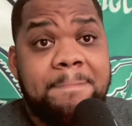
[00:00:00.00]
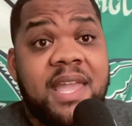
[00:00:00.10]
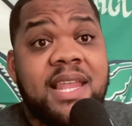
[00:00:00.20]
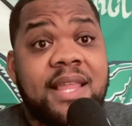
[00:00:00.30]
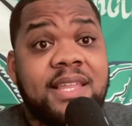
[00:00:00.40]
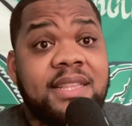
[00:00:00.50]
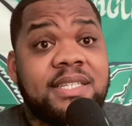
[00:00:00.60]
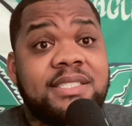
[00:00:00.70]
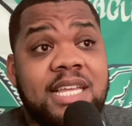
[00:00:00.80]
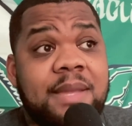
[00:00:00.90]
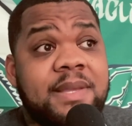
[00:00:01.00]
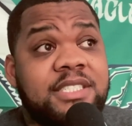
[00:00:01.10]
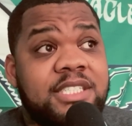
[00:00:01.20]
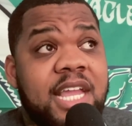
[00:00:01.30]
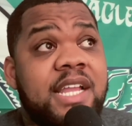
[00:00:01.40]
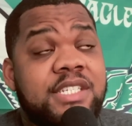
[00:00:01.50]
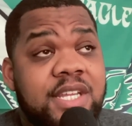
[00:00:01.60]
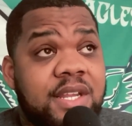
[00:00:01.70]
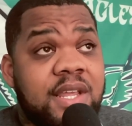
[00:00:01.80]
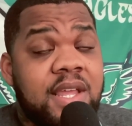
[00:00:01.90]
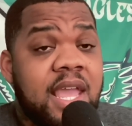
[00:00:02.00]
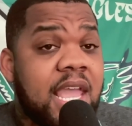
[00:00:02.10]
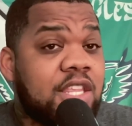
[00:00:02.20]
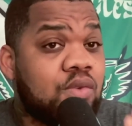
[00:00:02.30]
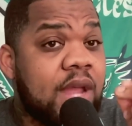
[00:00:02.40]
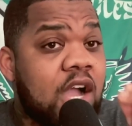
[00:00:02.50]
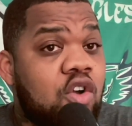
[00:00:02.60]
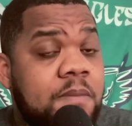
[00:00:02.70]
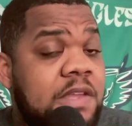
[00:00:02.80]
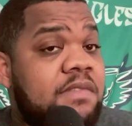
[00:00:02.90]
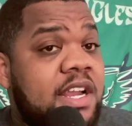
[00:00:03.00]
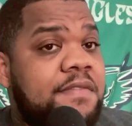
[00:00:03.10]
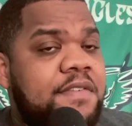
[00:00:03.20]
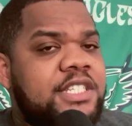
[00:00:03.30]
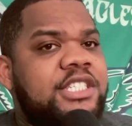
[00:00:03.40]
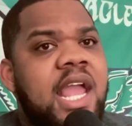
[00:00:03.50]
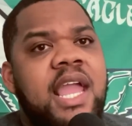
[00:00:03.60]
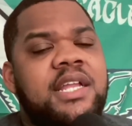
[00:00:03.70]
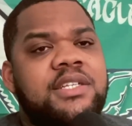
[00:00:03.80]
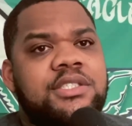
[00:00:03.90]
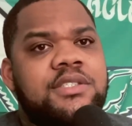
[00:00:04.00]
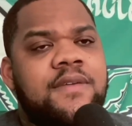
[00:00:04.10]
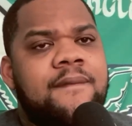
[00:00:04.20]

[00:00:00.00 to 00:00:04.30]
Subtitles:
And I think this team is changing, and you're not going to be ready for the change.